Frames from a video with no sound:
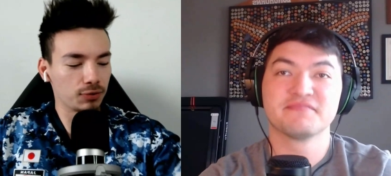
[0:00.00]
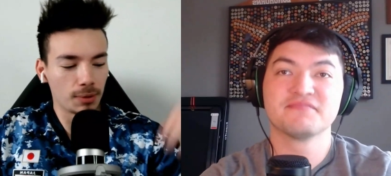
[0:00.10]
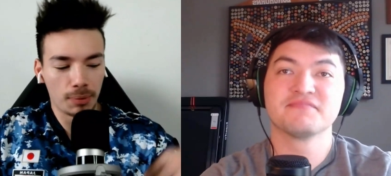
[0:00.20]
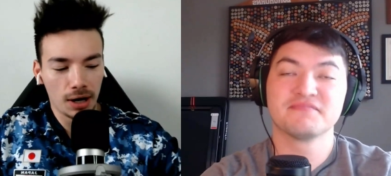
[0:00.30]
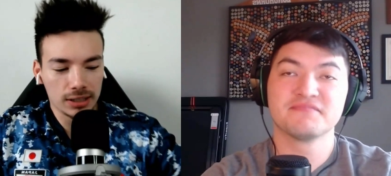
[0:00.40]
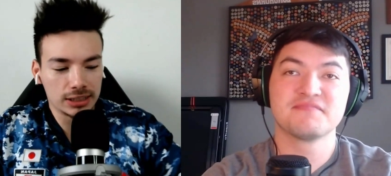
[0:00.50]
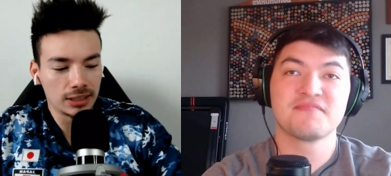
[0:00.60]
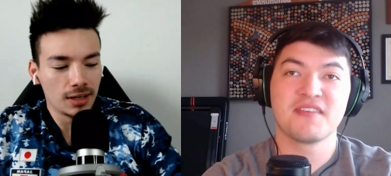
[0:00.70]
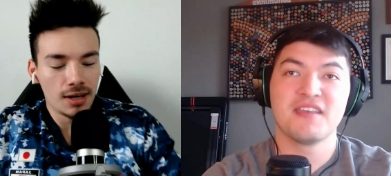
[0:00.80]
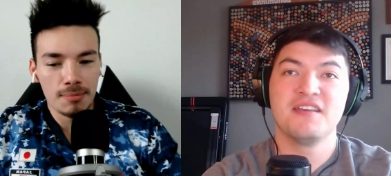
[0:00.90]
Speaker 1: it from the
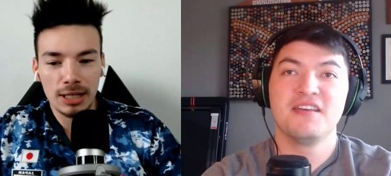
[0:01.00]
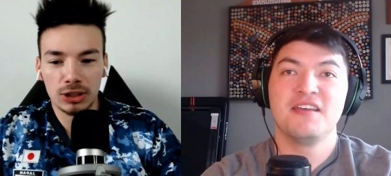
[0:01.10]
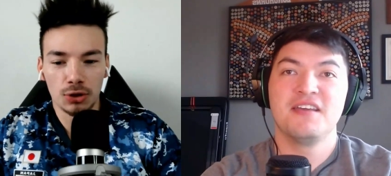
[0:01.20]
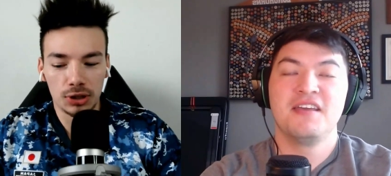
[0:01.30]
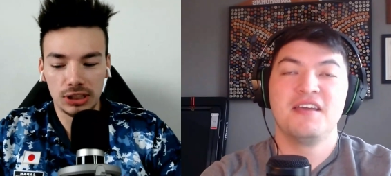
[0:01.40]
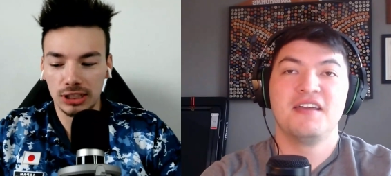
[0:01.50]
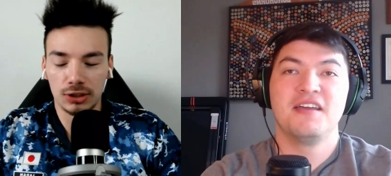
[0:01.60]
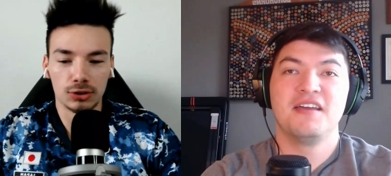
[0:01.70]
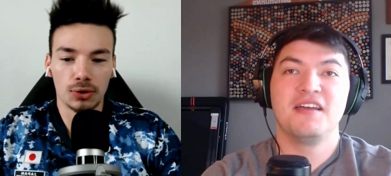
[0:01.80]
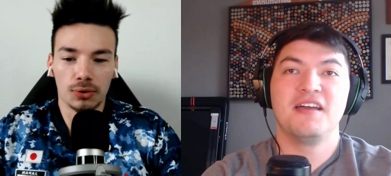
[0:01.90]
box. it's 36
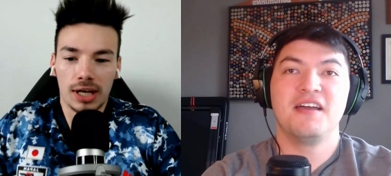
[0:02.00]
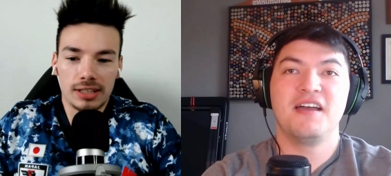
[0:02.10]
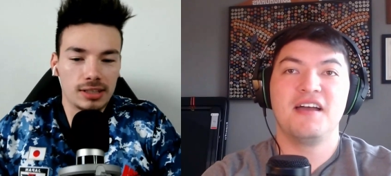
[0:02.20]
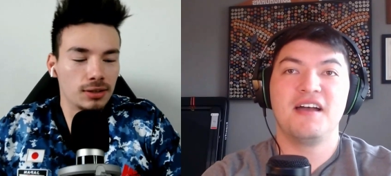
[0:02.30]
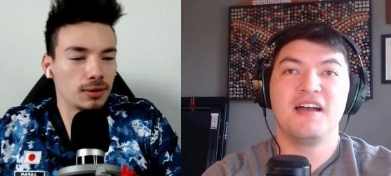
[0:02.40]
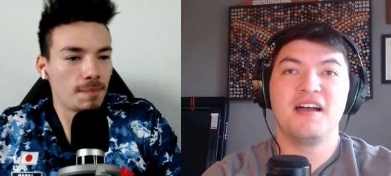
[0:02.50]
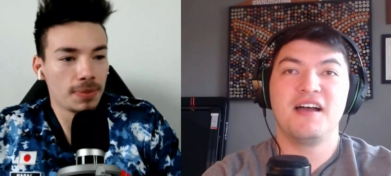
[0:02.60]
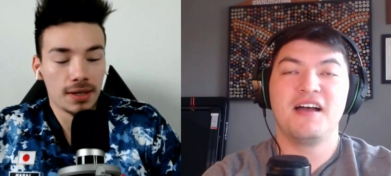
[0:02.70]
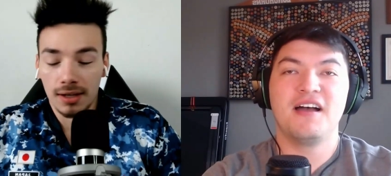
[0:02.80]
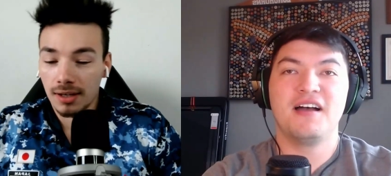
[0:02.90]
years old out here.
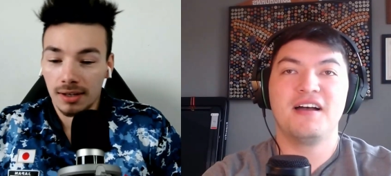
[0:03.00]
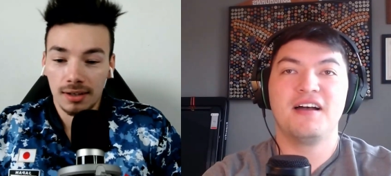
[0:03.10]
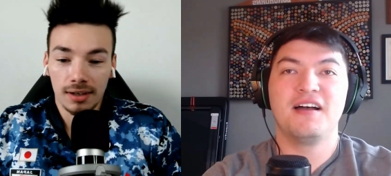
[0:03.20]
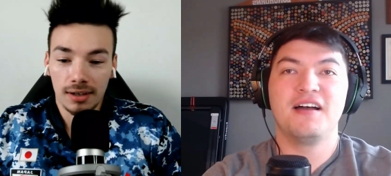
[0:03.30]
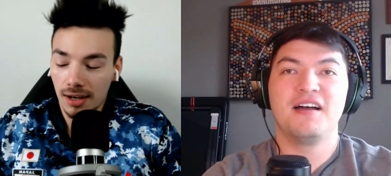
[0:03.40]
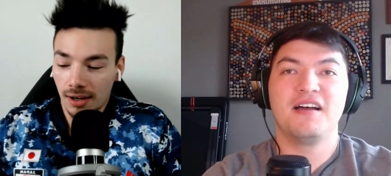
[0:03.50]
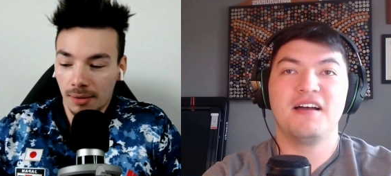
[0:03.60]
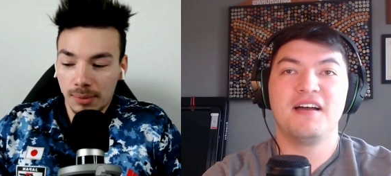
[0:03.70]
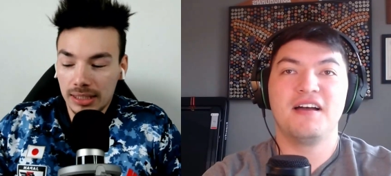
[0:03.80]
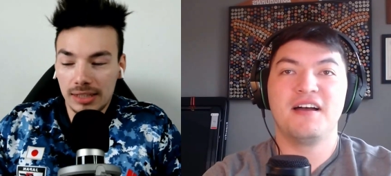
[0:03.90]

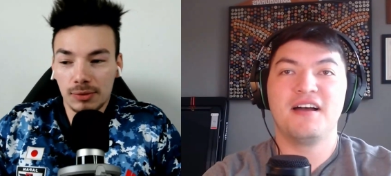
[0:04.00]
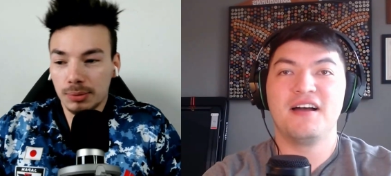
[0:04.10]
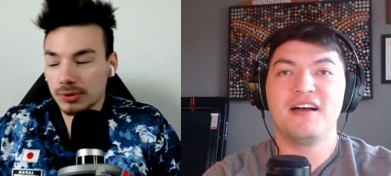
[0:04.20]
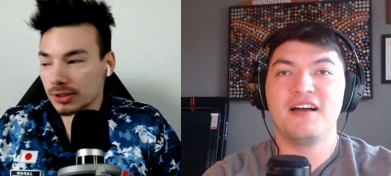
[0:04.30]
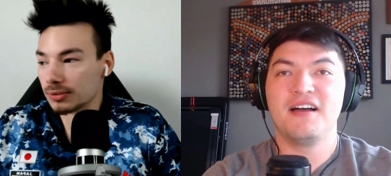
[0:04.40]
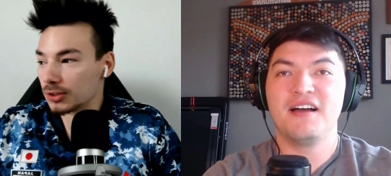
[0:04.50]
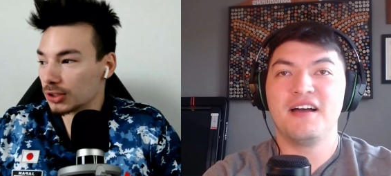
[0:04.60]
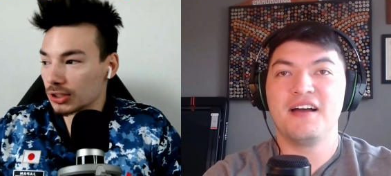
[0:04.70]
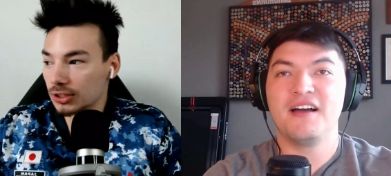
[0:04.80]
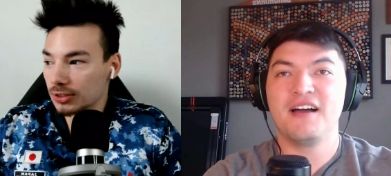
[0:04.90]
Unbelievable, dude.
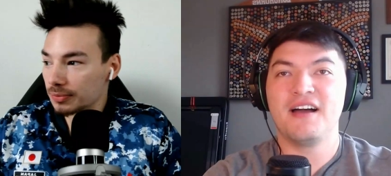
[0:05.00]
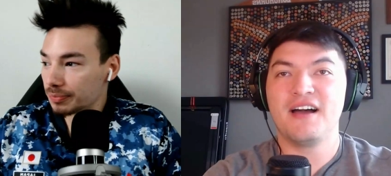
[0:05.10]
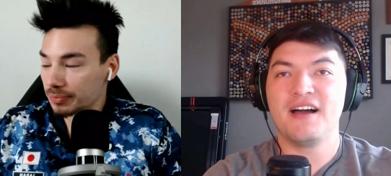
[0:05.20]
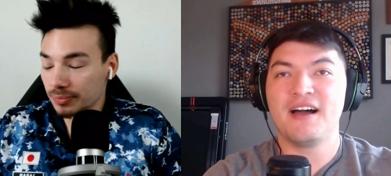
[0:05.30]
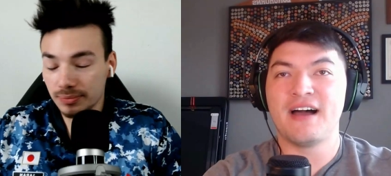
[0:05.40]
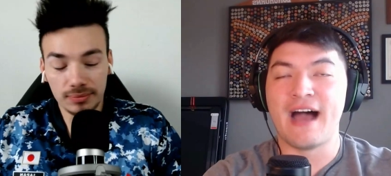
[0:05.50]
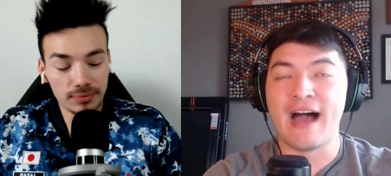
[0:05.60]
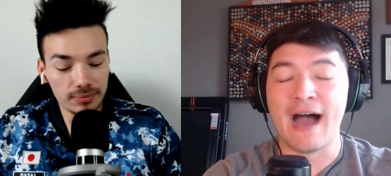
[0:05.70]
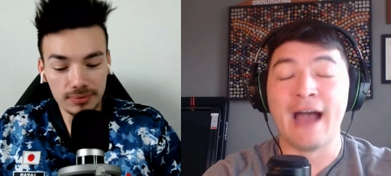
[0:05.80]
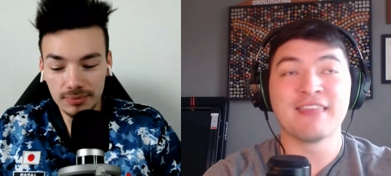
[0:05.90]
Just.
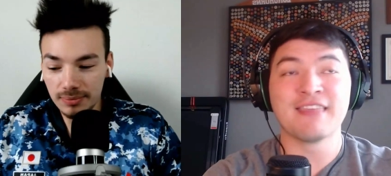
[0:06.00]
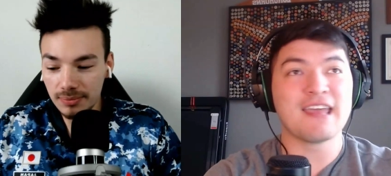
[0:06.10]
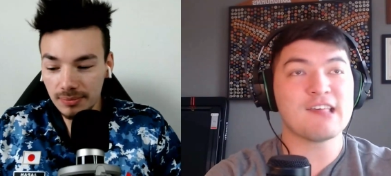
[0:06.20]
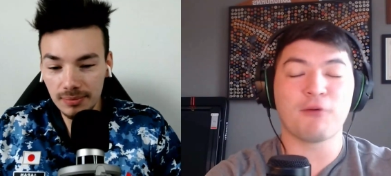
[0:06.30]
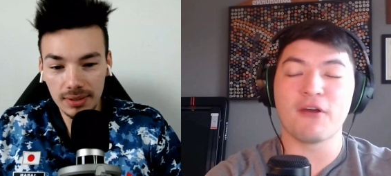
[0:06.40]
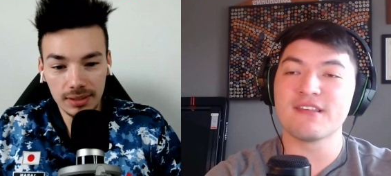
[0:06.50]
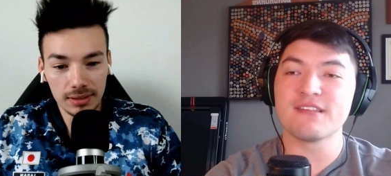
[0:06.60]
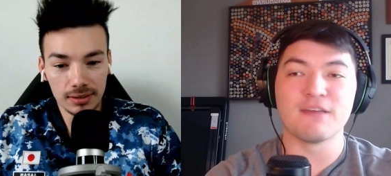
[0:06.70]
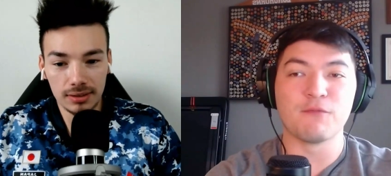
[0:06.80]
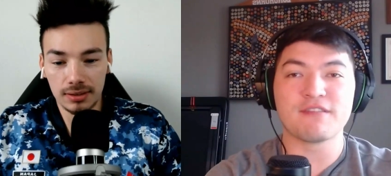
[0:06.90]
I, I
Speaker 2: think his
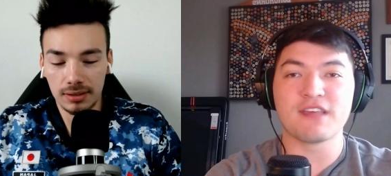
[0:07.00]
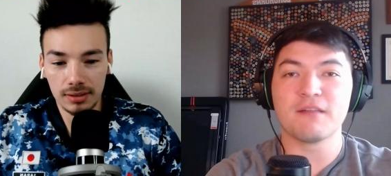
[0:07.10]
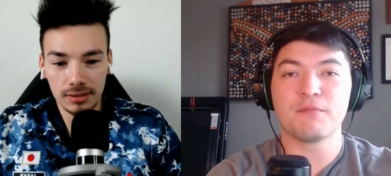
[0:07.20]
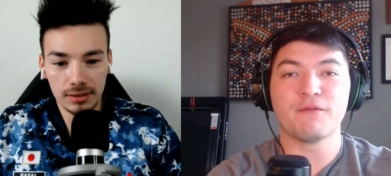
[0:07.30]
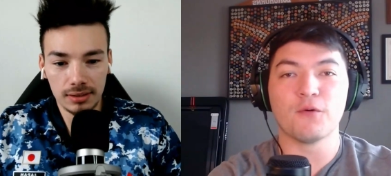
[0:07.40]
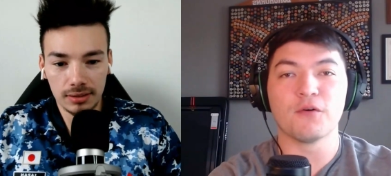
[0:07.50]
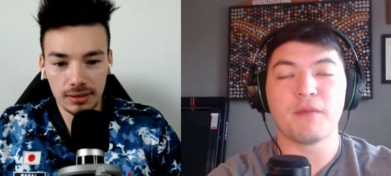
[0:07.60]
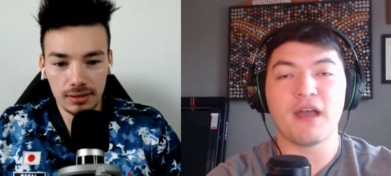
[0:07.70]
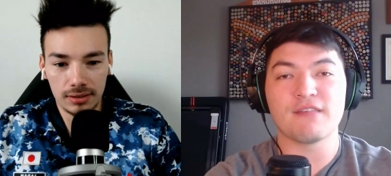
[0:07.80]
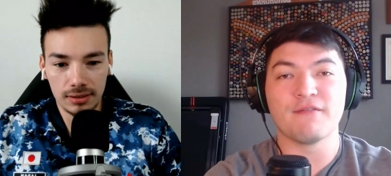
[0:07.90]
presence, and we've said it before
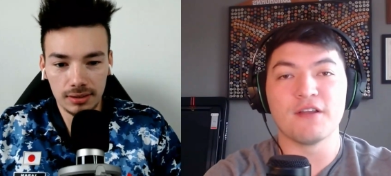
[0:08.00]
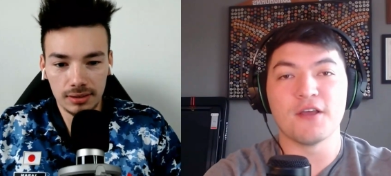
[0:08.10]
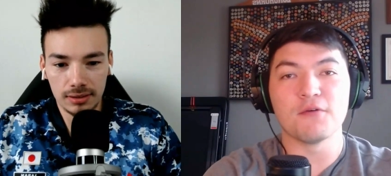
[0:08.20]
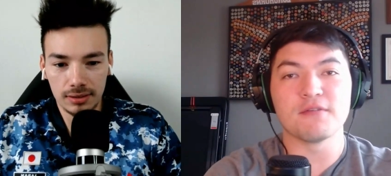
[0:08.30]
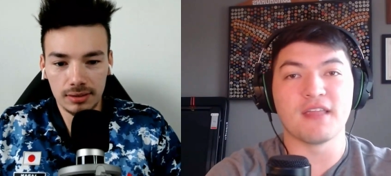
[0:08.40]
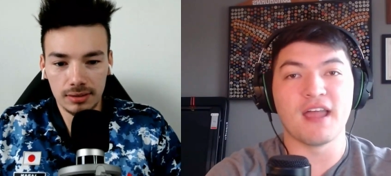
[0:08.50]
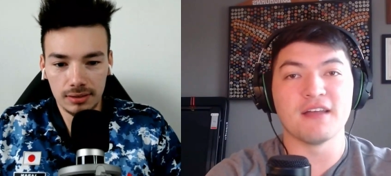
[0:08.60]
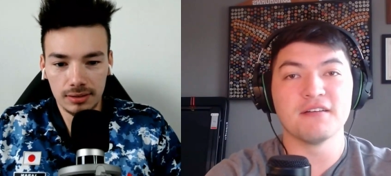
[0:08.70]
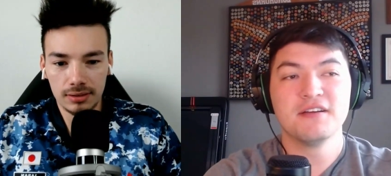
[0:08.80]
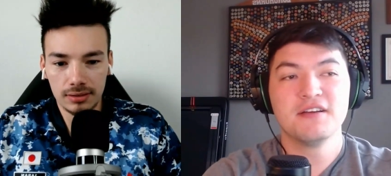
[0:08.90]
in past videos,
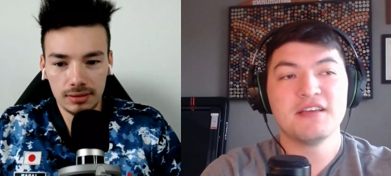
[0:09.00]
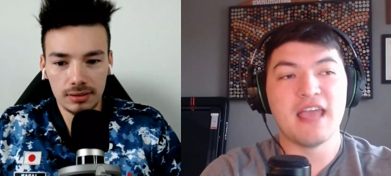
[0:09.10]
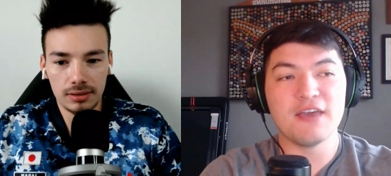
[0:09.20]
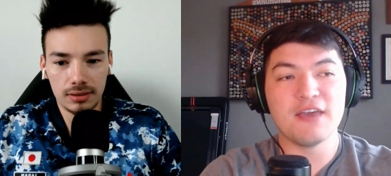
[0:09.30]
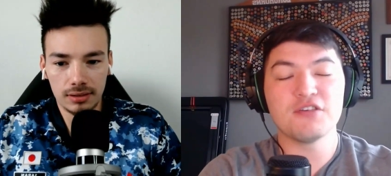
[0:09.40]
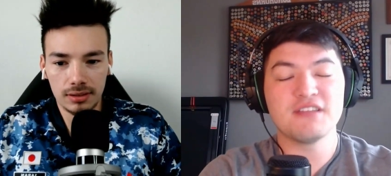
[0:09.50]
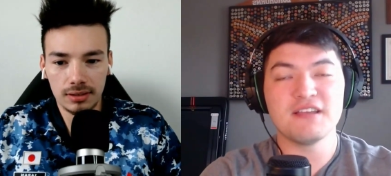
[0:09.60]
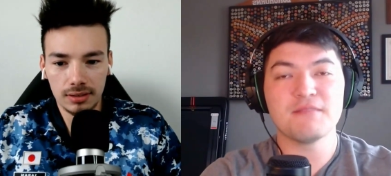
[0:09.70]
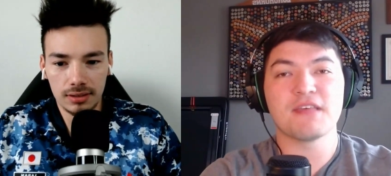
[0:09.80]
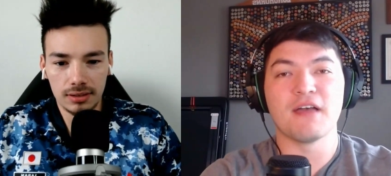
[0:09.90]
that Asian
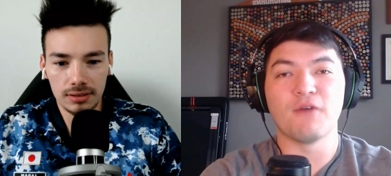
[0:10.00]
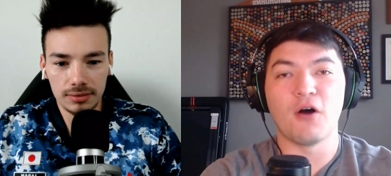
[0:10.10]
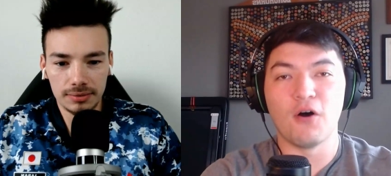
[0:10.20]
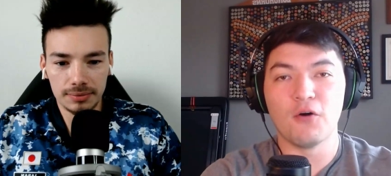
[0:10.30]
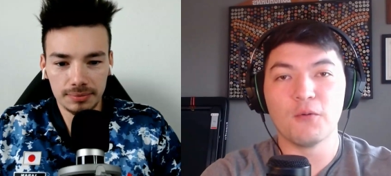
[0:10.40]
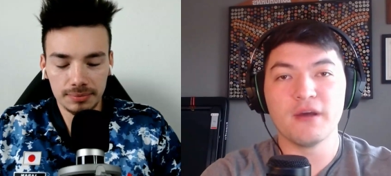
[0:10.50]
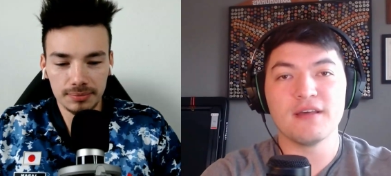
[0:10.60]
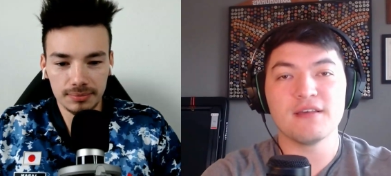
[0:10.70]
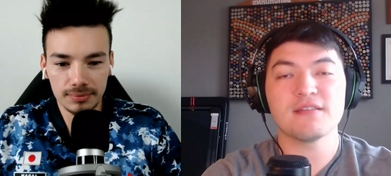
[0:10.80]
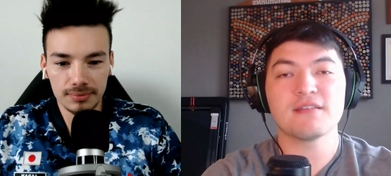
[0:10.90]
teams have
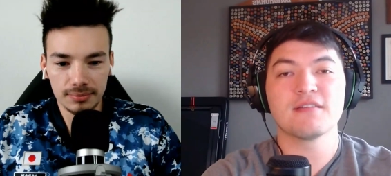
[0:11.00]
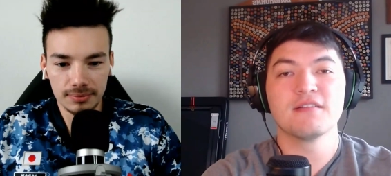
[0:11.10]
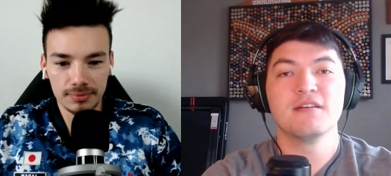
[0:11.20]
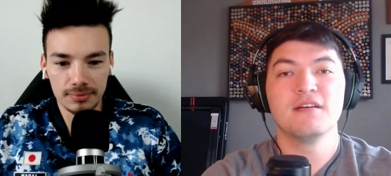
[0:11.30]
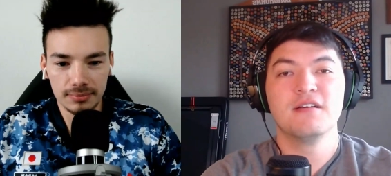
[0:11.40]
always